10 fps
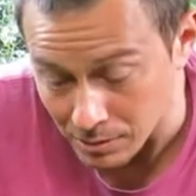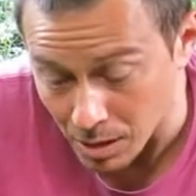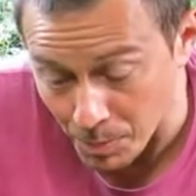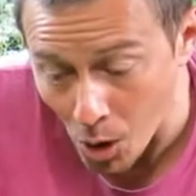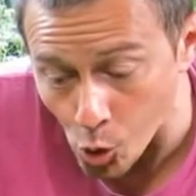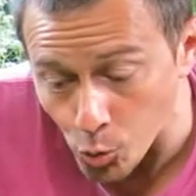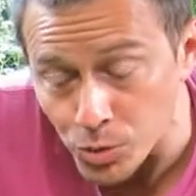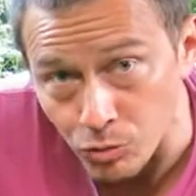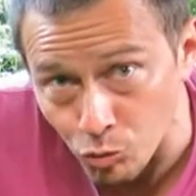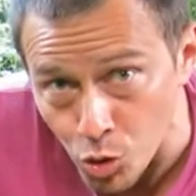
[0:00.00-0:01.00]
The
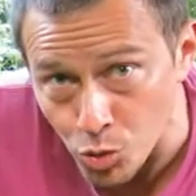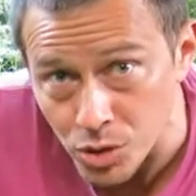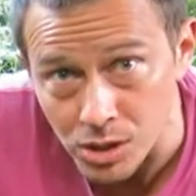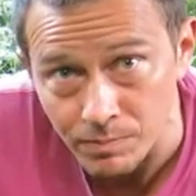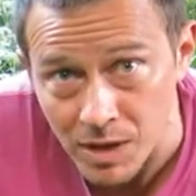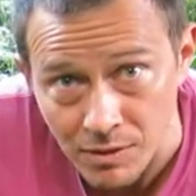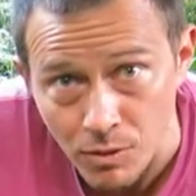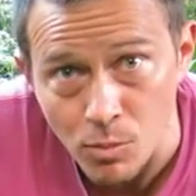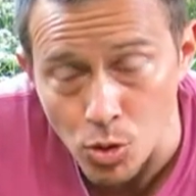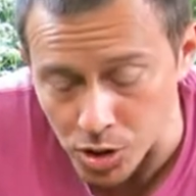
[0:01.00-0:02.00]
bulbs and roots
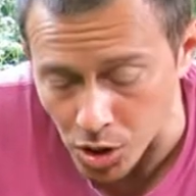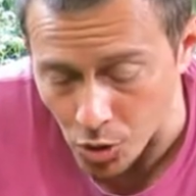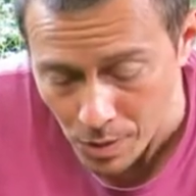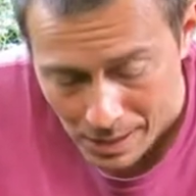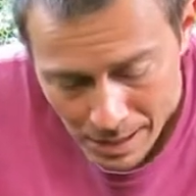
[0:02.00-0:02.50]
even more so,